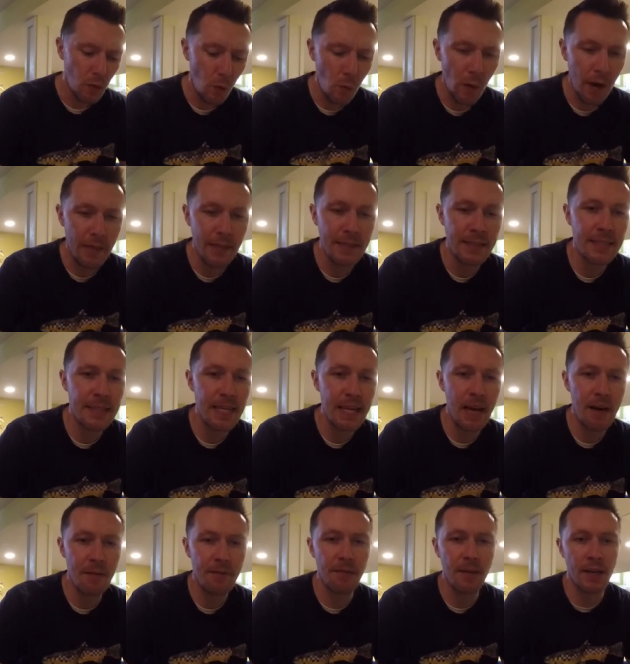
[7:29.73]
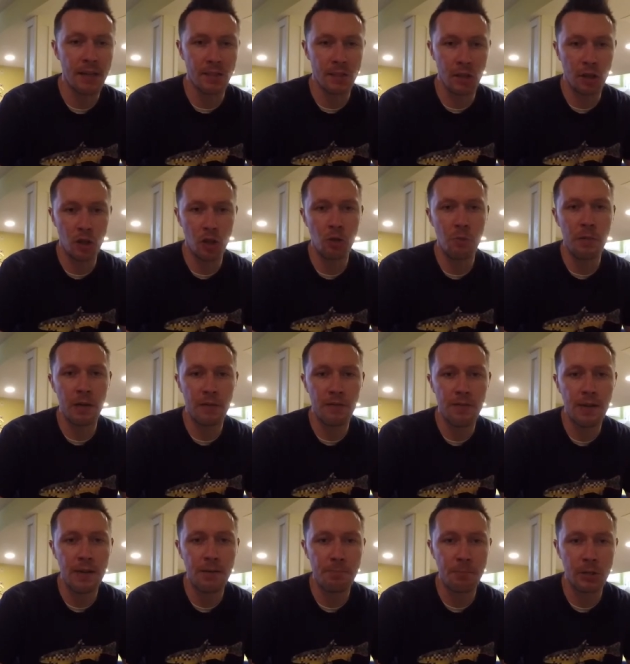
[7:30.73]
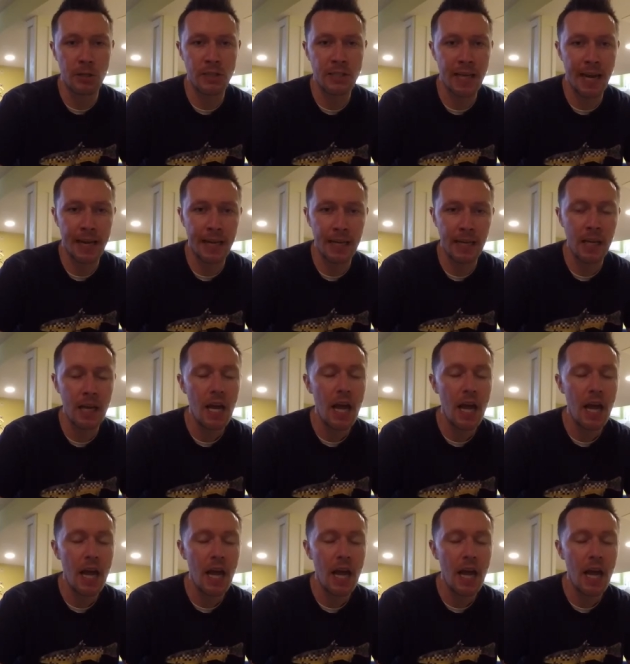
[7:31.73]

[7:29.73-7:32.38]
when the CFS, the cubic feet per second,